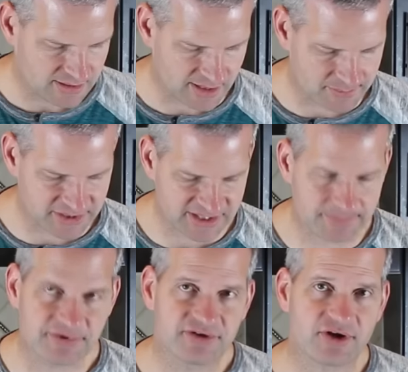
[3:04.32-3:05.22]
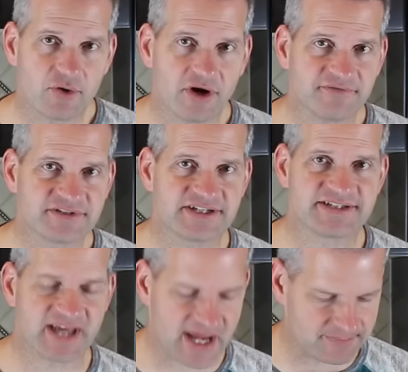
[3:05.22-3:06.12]
Now I'm going to keep the dough off to the
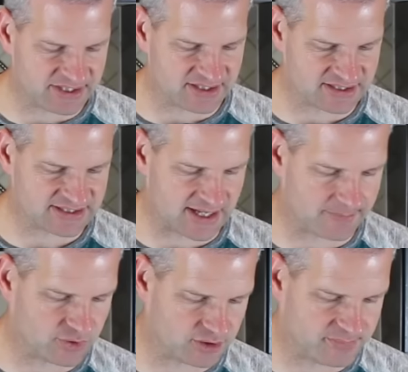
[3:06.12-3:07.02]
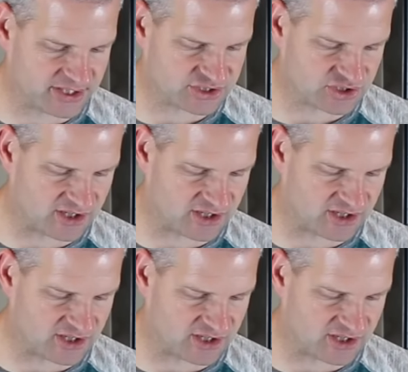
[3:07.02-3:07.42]
side because I'm going to pinch